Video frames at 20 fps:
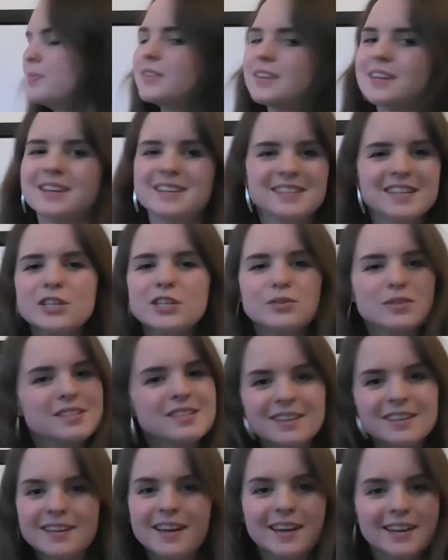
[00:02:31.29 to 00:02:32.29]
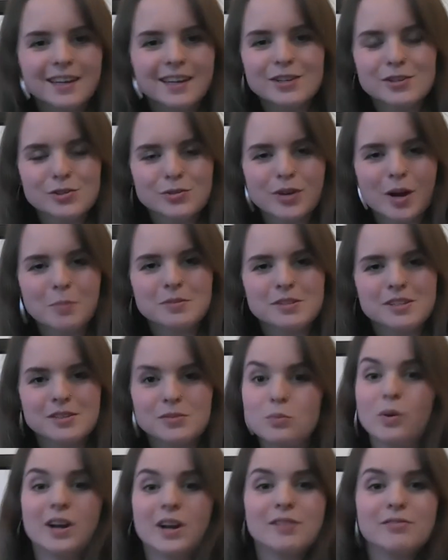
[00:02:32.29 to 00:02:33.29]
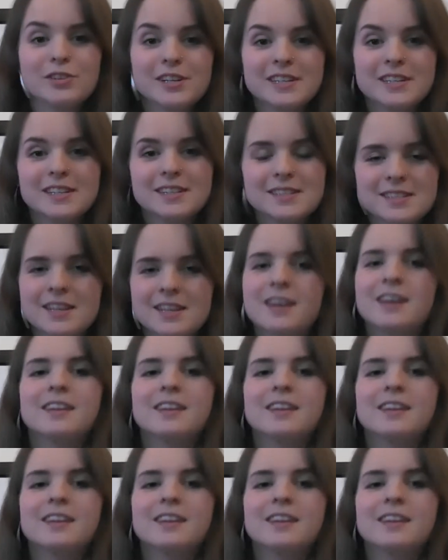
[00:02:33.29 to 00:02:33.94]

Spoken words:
continuously getting interrupted, whatever it is.